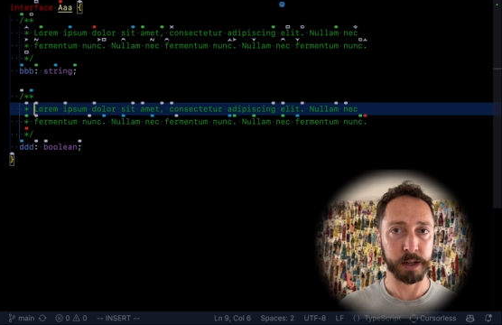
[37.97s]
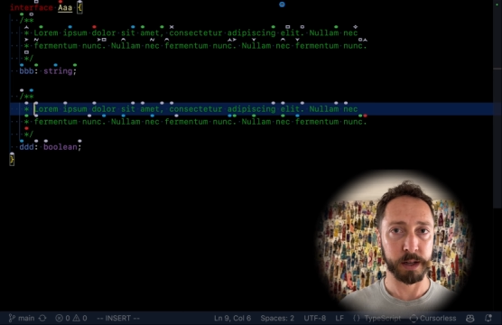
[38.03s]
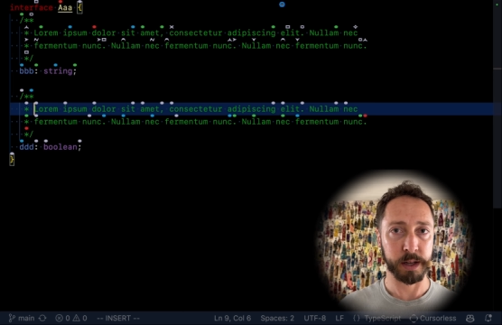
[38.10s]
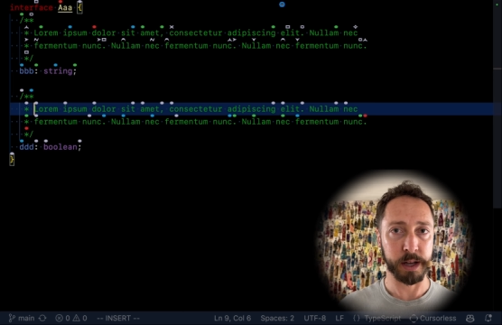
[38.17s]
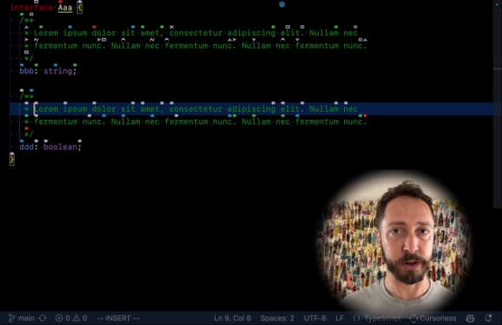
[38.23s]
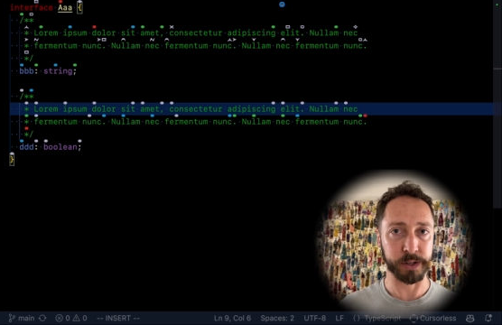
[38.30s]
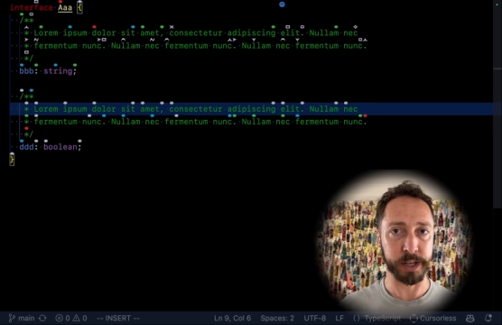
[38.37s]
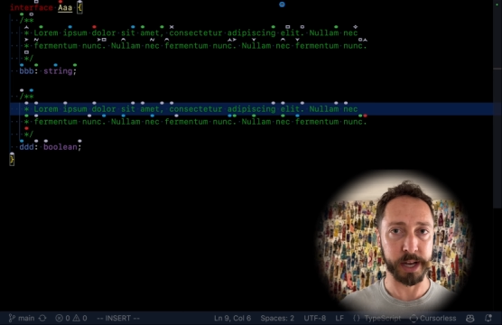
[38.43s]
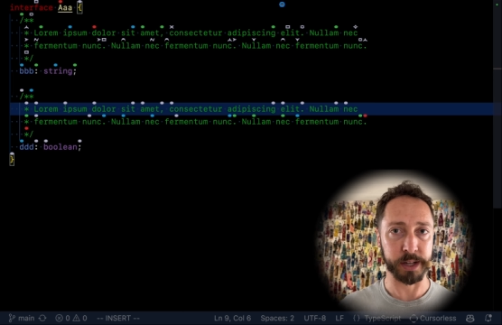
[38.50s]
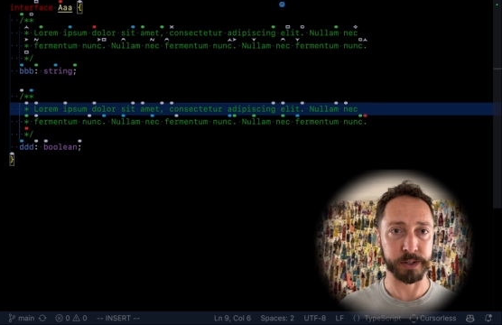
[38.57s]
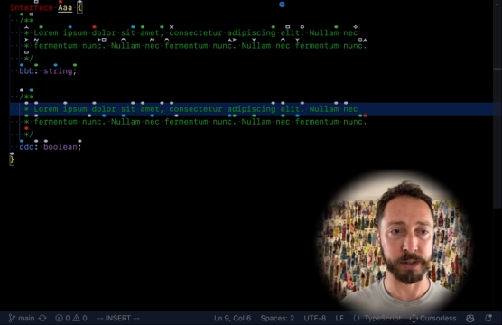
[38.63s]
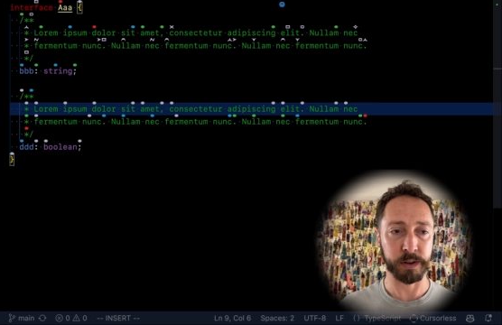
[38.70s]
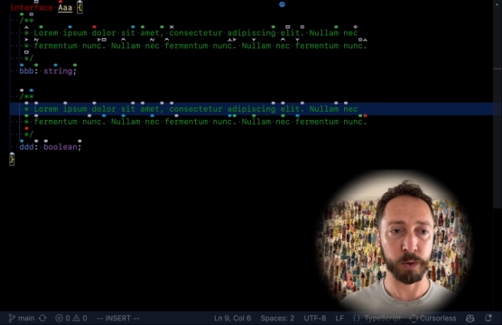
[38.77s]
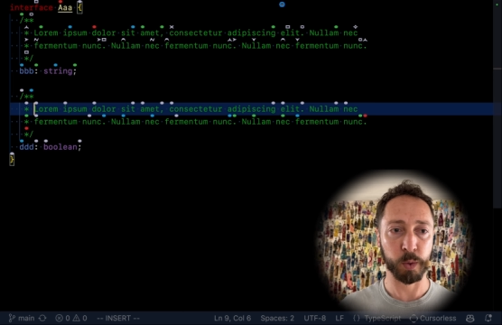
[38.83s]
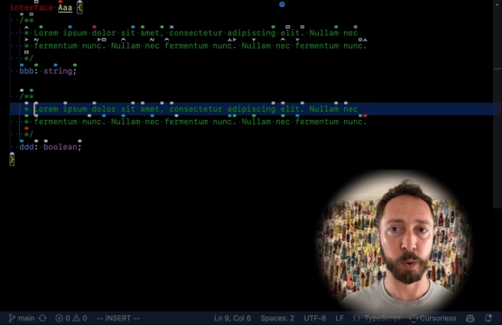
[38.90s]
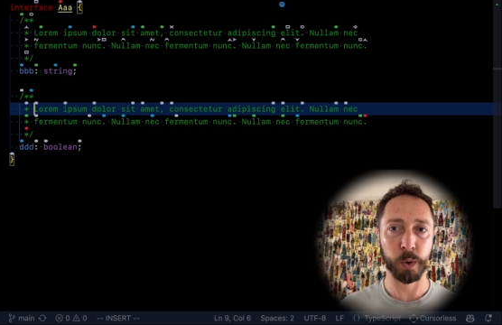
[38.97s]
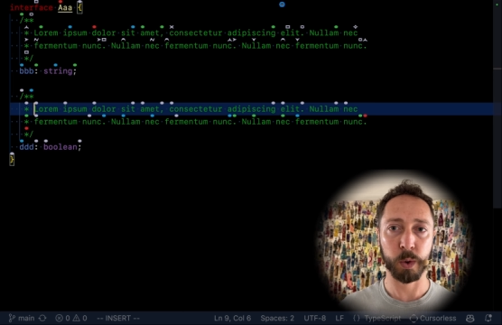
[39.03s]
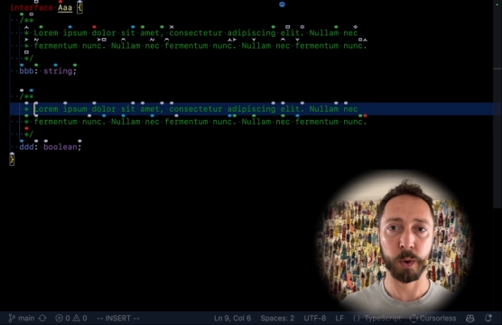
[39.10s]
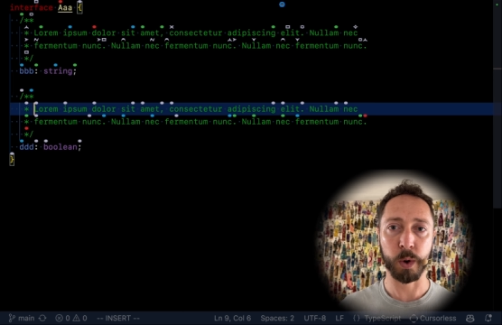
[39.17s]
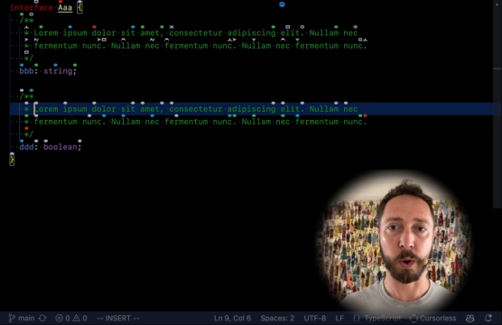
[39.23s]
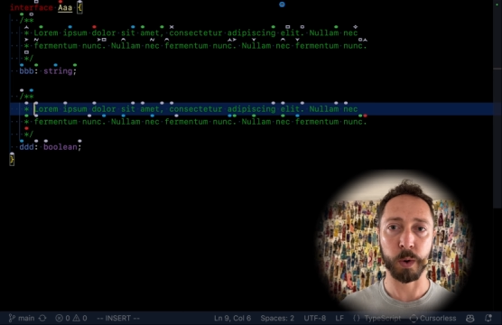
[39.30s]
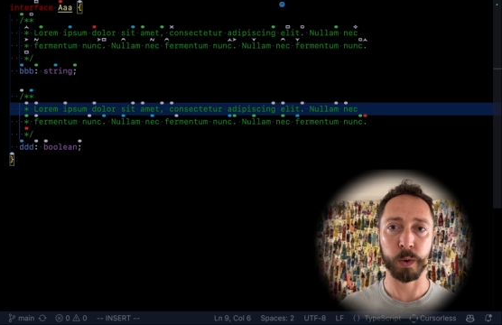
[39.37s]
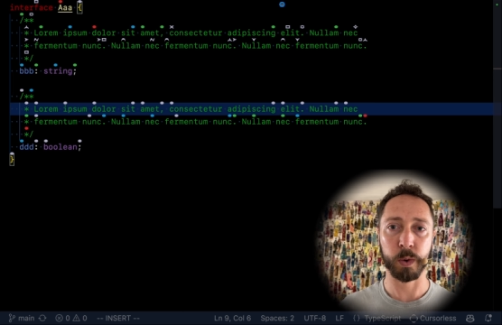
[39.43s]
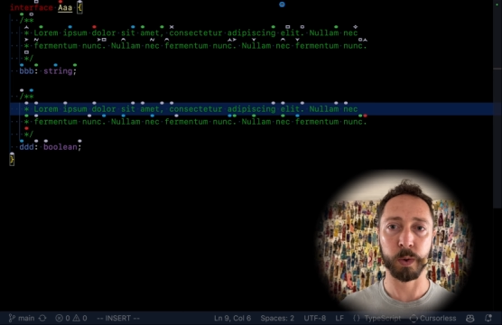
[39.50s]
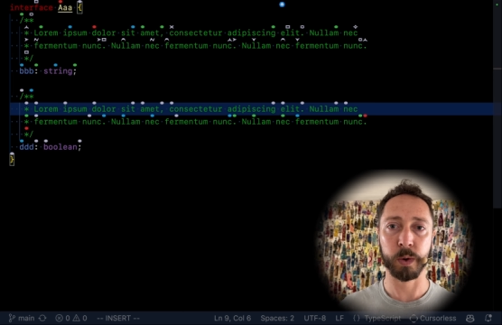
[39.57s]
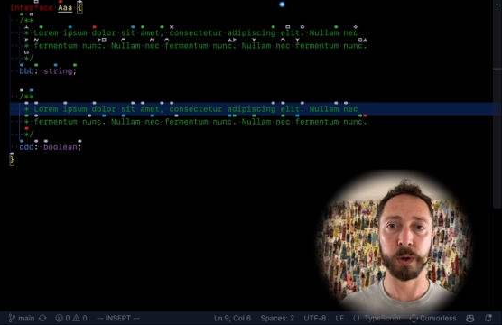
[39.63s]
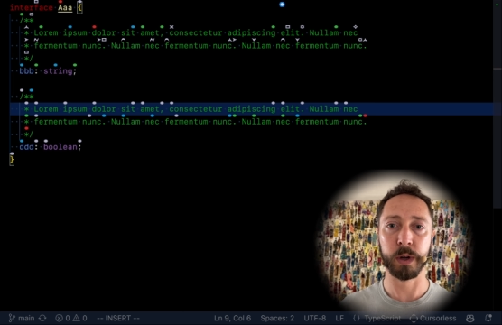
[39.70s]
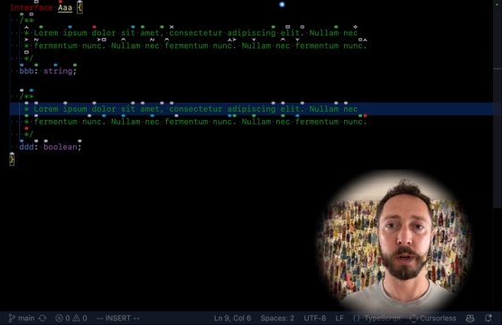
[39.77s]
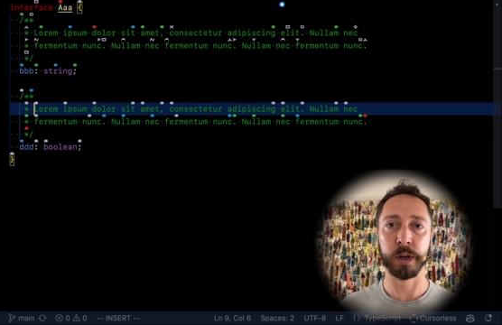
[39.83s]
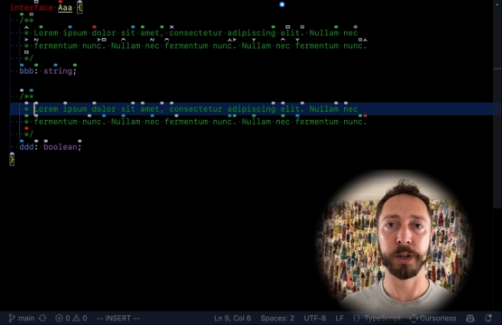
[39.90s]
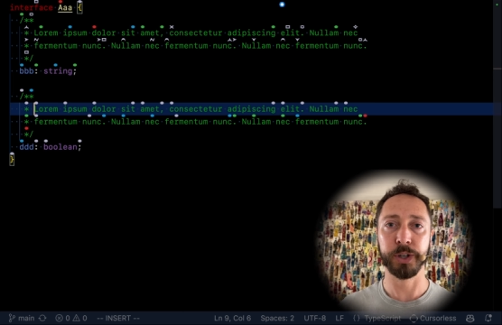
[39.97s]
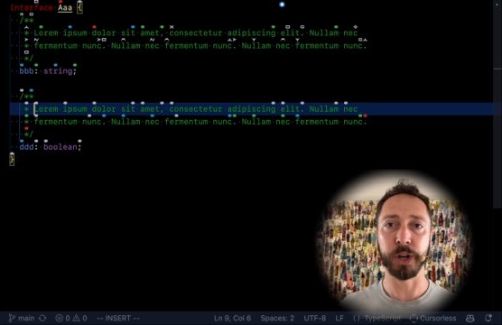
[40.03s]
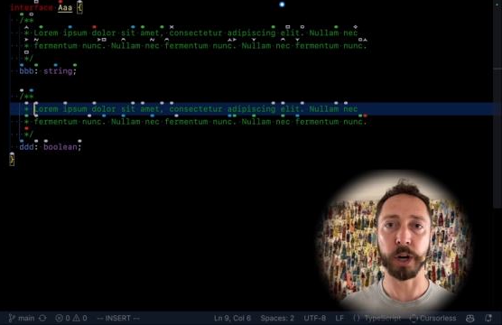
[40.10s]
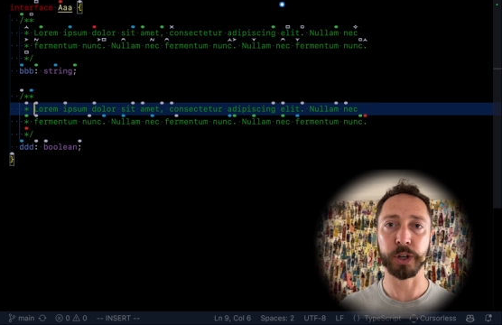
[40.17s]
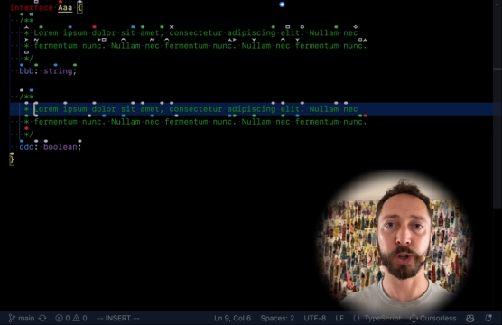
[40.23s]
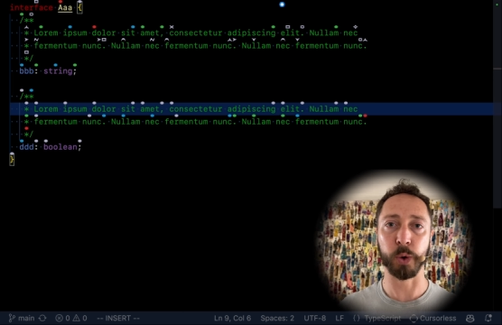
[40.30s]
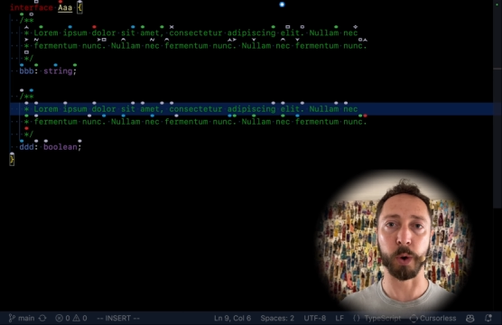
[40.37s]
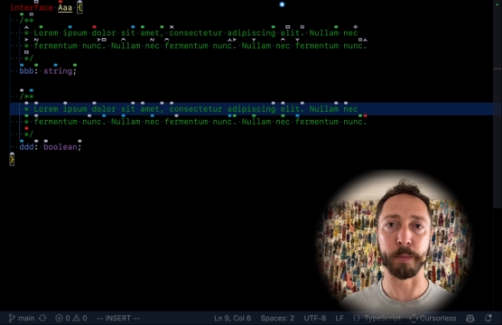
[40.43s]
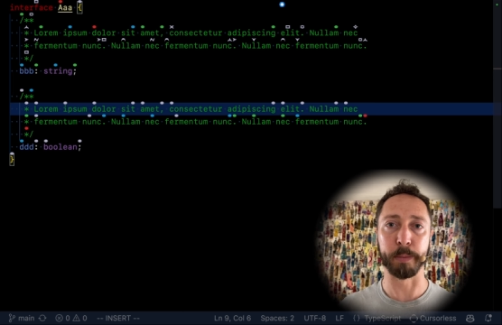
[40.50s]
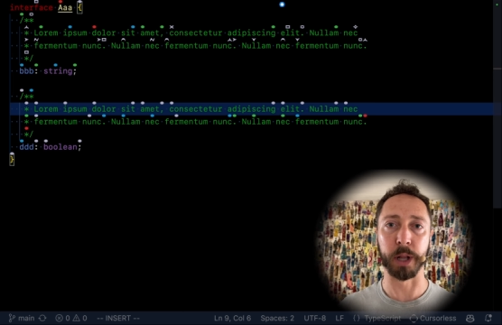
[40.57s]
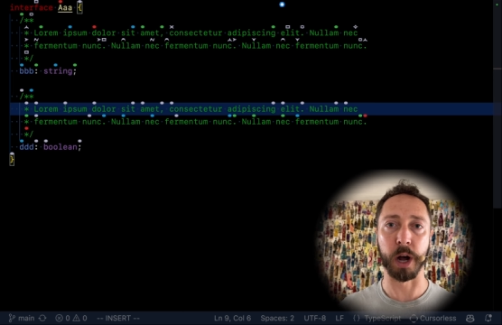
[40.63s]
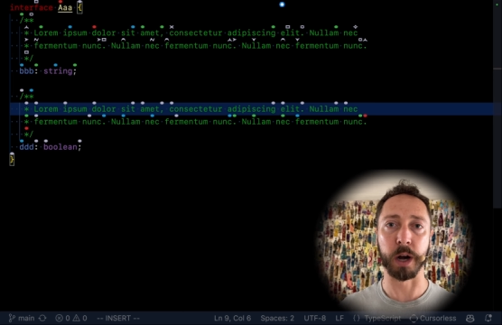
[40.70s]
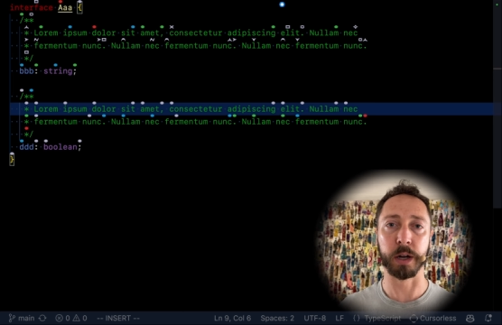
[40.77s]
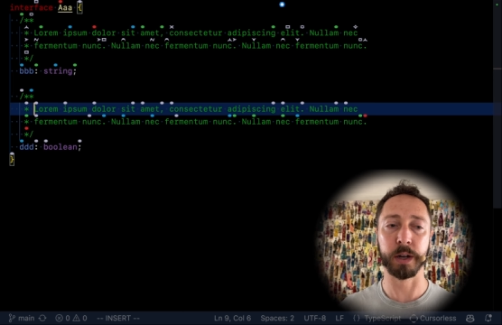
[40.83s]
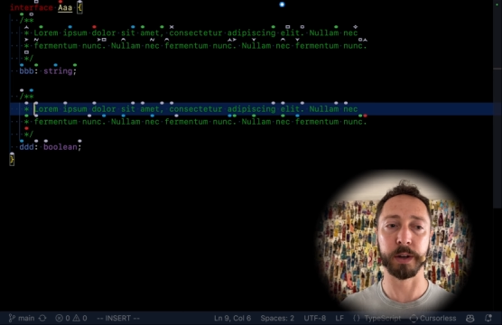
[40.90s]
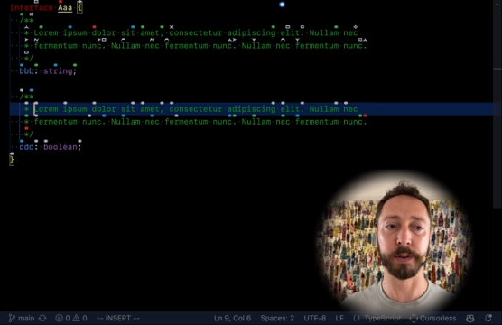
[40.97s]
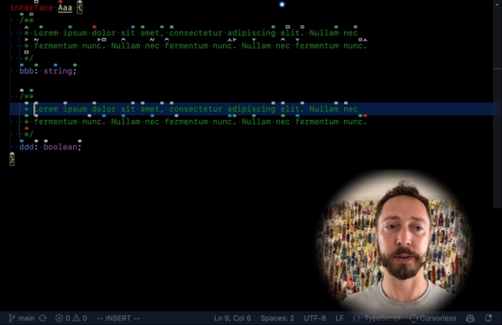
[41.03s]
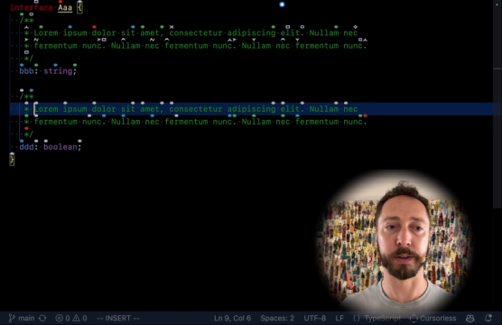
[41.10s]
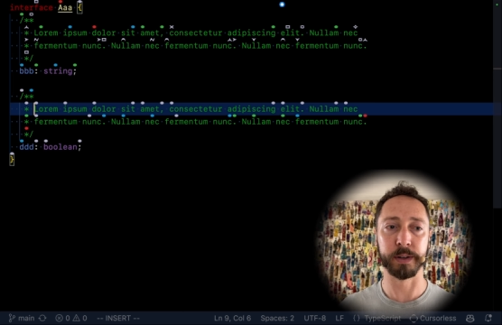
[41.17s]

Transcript: Here's the answer. Chuck short block.